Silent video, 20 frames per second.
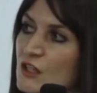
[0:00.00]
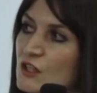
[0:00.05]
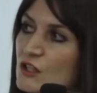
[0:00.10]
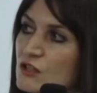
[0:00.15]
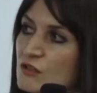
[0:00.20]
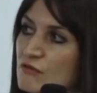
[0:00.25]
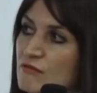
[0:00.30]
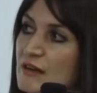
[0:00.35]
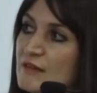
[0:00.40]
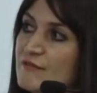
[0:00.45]

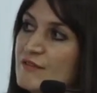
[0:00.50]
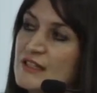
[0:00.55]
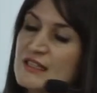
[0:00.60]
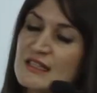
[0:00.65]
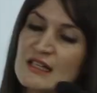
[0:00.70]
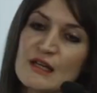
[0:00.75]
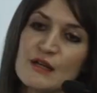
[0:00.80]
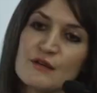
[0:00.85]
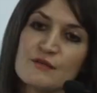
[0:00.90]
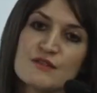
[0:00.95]

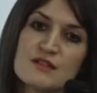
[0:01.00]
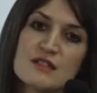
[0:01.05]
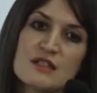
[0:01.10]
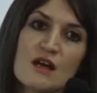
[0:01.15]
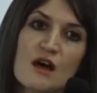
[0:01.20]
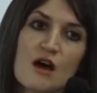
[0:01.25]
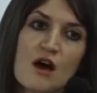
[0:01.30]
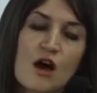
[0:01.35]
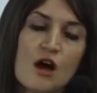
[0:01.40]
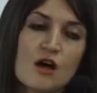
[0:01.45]
Derivatives
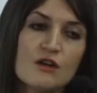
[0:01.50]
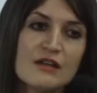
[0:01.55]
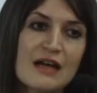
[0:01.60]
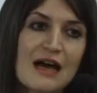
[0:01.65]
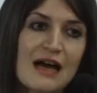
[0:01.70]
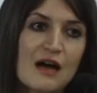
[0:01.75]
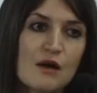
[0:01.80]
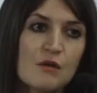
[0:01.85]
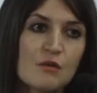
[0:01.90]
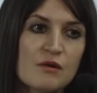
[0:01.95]
are
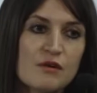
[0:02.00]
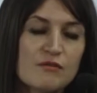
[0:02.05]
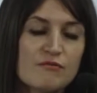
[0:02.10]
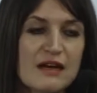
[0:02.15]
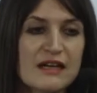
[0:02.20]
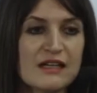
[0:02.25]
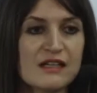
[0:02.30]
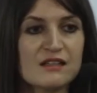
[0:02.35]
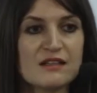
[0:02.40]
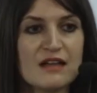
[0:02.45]
now
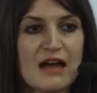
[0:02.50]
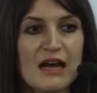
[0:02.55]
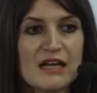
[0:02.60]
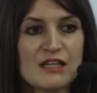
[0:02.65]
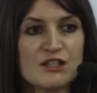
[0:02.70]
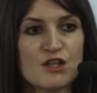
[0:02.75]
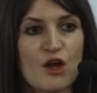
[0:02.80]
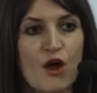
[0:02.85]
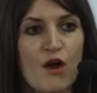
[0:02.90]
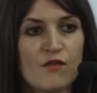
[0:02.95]

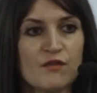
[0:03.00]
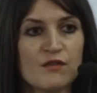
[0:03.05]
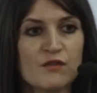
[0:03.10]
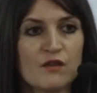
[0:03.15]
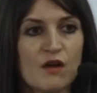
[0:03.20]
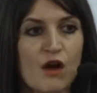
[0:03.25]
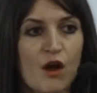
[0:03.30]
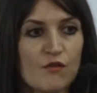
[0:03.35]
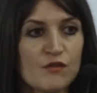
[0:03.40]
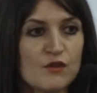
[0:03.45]
recognised
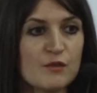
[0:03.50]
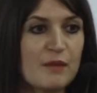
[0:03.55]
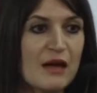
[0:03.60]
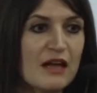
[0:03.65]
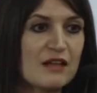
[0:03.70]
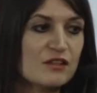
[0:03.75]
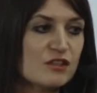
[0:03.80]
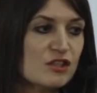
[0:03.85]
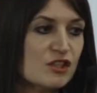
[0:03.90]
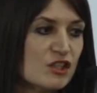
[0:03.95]
on the
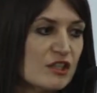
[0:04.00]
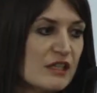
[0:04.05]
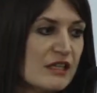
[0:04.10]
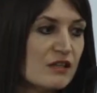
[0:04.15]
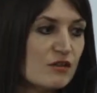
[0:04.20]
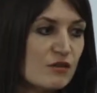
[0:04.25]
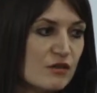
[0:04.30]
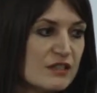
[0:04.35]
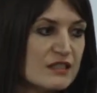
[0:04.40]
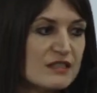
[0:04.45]
balance
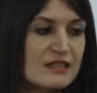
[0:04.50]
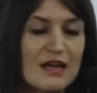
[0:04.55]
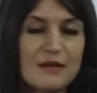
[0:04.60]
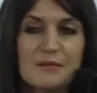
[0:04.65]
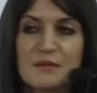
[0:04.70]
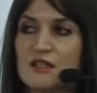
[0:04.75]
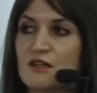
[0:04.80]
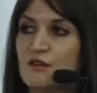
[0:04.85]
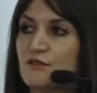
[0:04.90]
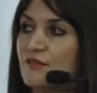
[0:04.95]
sheet or the
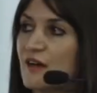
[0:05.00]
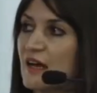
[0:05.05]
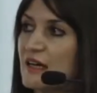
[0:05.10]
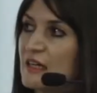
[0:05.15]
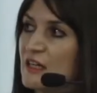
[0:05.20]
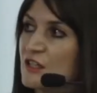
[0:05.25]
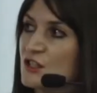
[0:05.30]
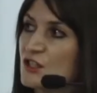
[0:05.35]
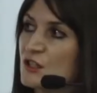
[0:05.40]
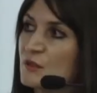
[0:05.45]
statement of
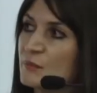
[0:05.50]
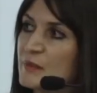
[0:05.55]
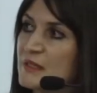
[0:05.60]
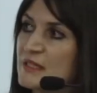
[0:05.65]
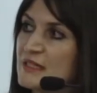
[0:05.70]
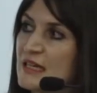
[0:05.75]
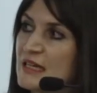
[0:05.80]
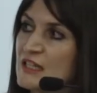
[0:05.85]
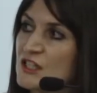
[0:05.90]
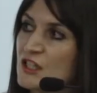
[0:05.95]
financial
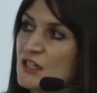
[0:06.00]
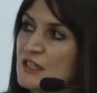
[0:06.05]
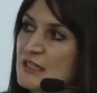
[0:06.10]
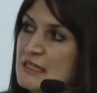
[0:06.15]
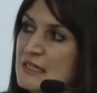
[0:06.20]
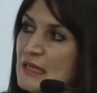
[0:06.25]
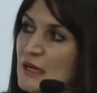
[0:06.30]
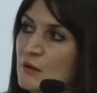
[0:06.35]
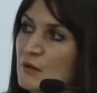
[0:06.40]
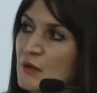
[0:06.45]
position.
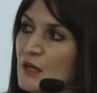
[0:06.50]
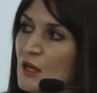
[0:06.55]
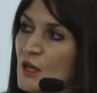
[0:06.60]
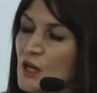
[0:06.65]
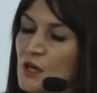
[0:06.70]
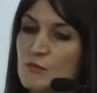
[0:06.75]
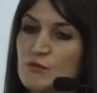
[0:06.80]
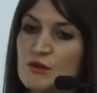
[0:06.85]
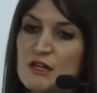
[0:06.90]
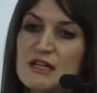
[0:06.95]
So
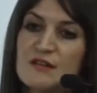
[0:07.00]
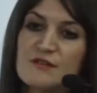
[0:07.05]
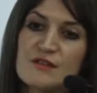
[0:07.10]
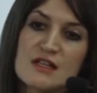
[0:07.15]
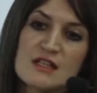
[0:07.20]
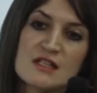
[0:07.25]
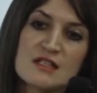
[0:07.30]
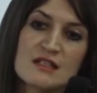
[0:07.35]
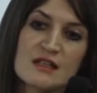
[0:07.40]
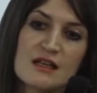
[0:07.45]

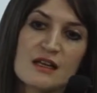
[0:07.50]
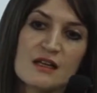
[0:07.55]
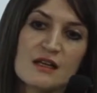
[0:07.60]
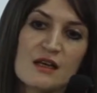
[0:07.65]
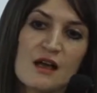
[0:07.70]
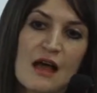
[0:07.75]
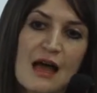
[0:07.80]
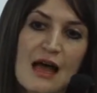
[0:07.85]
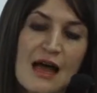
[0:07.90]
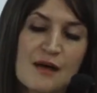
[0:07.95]

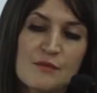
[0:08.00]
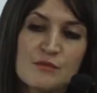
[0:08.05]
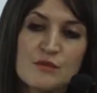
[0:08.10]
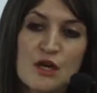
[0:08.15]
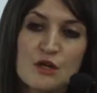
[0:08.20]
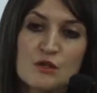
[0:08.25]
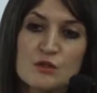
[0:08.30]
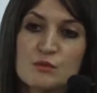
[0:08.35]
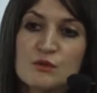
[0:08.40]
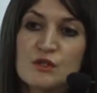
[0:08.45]
previously,
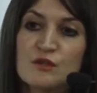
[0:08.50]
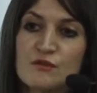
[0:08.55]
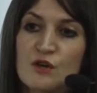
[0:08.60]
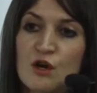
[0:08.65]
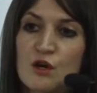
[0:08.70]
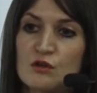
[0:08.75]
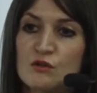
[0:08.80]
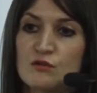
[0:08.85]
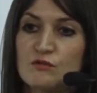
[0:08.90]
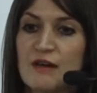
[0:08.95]
those would have
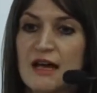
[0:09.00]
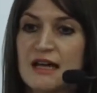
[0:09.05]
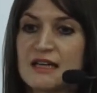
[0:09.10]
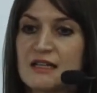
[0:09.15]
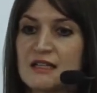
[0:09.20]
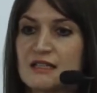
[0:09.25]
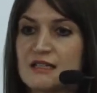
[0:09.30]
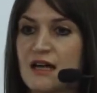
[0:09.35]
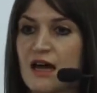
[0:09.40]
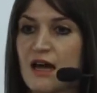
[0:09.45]
gone
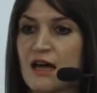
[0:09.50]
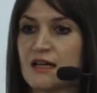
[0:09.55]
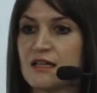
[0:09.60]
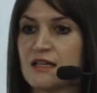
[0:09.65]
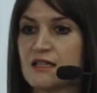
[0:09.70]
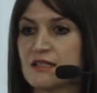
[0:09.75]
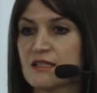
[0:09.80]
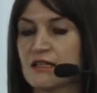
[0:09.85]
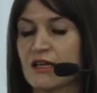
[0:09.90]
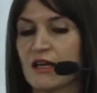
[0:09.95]

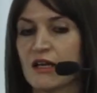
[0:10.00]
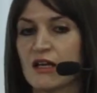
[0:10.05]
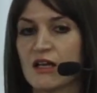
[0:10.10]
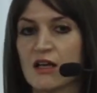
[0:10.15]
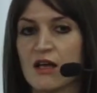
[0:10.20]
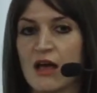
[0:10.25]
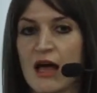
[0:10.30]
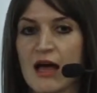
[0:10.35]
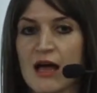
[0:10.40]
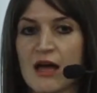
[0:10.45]
unrecognised.
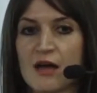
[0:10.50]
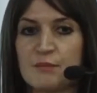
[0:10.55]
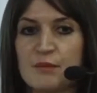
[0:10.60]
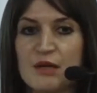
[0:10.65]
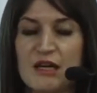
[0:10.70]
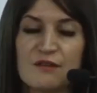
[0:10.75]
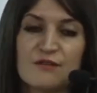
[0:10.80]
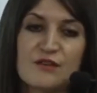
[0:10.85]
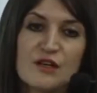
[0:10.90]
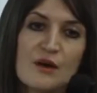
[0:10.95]

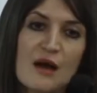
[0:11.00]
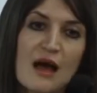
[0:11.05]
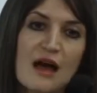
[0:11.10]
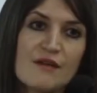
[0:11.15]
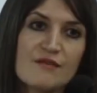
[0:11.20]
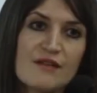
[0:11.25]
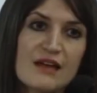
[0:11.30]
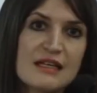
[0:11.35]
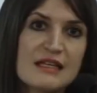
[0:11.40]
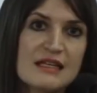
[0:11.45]
But if you
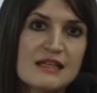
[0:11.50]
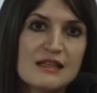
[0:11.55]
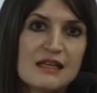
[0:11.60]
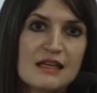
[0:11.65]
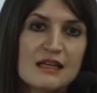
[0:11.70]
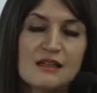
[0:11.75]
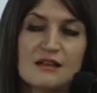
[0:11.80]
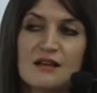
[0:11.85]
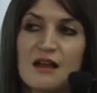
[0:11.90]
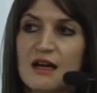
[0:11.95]
have
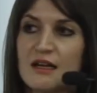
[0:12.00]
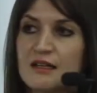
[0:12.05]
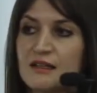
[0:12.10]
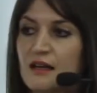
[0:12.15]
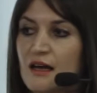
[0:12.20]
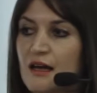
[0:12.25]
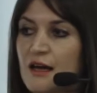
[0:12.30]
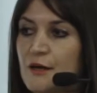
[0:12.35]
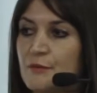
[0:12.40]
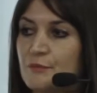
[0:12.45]
anything
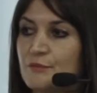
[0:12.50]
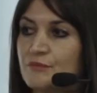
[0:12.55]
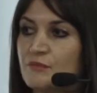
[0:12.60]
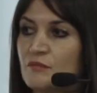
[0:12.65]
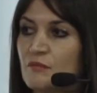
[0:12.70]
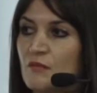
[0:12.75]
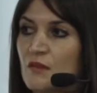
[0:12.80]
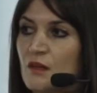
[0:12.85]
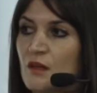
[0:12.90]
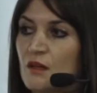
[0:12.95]
like,
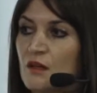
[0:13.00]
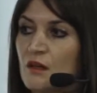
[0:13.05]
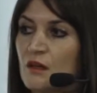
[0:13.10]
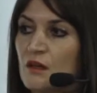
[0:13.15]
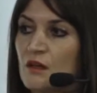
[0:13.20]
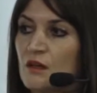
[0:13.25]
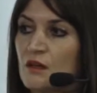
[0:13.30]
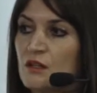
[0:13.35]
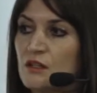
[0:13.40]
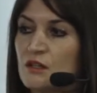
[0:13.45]

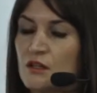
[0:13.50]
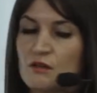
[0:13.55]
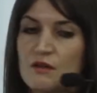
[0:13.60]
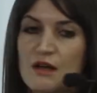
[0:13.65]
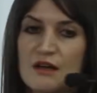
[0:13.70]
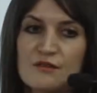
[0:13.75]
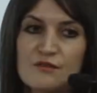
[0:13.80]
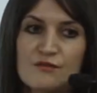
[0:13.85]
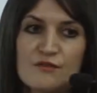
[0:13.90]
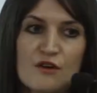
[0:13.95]

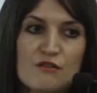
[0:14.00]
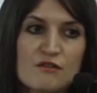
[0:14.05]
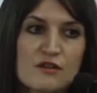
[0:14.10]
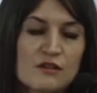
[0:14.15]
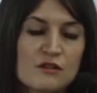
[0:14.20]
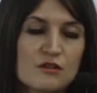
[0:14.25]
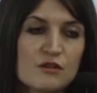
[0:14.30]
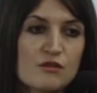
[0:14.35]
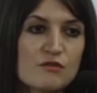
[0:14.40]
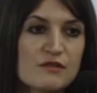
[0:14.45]
like
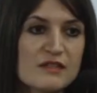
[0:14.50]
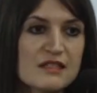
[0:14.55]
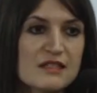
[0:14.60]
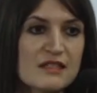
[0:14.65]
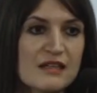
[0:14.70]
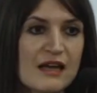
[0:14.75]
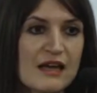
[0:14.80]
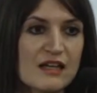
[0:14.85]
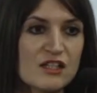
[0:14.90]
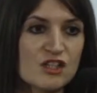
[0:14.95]
foreign
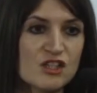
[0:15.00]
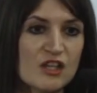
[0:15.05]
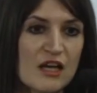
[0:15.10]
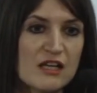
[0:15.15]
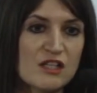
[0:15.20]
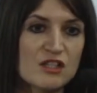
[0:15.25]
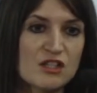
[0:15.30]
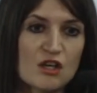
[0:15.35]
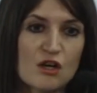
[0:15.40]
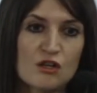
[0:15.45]
currency
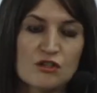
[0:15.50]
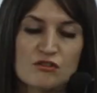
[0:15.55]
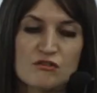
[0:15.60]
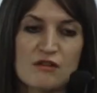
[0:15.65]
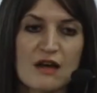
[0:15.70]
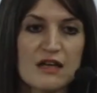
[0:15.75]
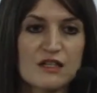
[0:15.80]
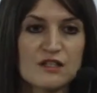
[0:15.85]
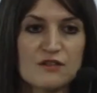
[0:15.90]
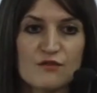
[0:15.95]
exchange
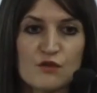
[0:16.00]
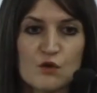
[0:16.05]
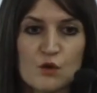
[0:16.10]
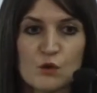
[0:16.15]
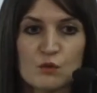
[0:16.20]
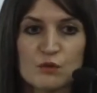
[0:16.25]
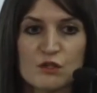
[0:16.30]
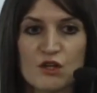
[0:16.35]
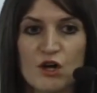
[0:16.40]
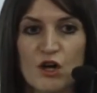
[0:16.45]
contracts,
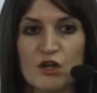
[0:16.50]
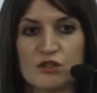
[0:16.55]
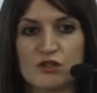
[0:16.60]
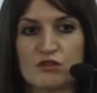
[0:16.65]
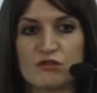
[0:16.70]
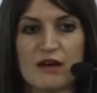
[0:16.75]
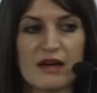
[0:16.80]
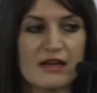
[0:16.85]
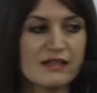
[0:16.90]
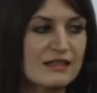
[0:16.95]
forward
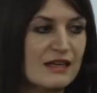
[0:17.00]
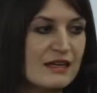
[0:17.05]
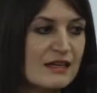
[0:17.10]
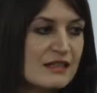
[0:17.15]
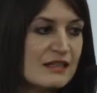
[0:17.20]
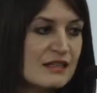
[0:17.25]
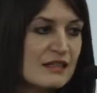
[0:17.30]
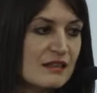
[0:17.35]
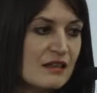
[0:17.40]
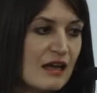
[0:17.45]
contracts,
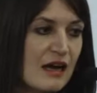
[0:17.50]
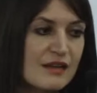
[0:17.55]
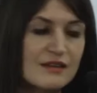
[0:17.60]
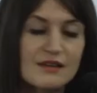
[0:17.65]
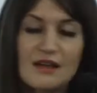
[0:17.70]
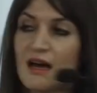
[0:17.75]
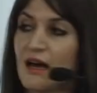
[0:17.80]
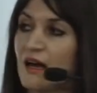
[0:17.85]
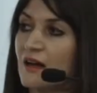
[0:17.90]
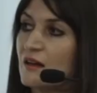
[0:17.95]
anything like
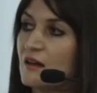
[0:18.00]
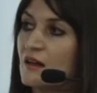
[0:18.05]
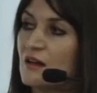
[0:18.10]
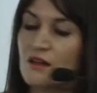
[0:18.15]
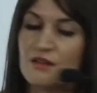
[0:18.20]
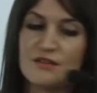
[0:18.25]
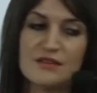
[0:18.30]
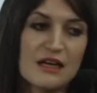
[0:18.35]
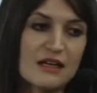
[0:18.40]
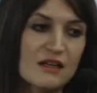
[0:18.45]
that,
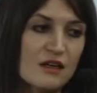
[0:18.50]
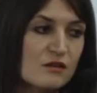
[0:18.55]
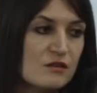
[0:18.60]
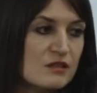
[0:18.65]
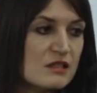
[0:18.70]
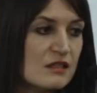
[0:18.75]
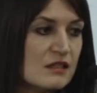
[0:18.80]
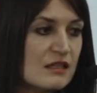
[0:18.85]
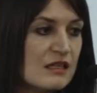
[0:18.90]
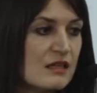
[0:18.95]
they're going
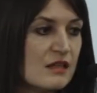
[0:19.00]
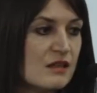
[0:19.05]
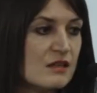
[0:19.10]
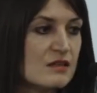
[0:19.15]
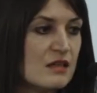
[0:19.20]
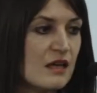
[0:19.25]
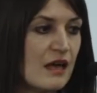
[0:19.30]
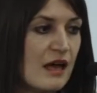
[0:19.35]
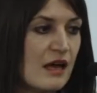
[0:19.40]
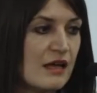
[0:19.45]
to
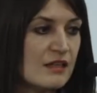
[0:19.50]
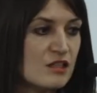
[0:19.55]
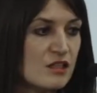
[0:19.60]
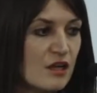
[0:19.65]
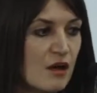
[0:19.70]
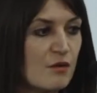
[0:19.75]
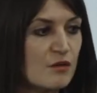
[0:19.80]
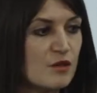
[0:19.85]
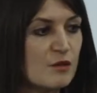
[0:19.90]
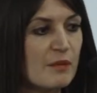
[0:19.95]
need to
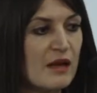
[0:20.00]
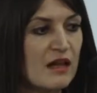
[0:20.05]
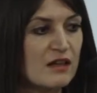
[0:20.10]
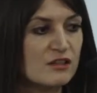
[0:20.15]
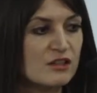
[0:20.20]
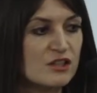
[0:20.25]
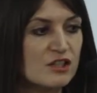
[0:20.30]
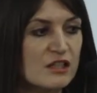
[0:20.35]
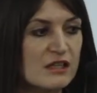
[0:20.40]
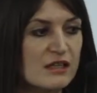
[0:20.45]
go on the
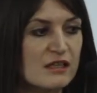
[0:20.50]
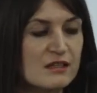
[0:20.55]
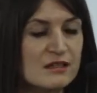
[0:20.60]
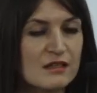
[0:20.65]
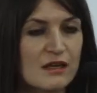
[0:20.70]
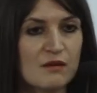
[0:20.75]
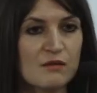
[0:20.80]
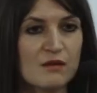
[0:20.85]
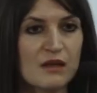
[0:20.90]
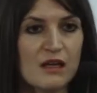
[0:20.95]
balance sheet.
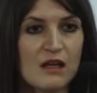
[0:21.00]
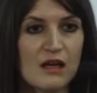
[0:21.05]
So